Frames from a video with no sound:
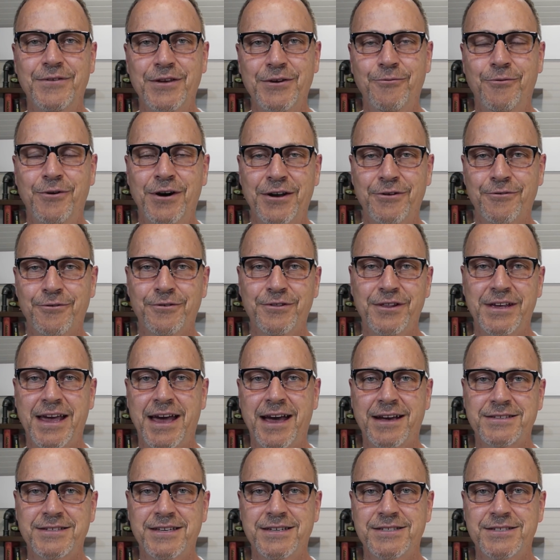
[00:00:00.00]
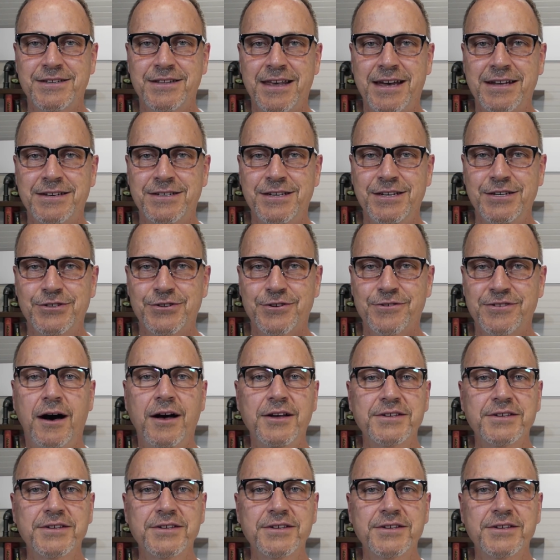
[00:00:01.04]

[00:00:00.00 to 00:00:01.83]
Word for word: if you want early access to that t-shirt.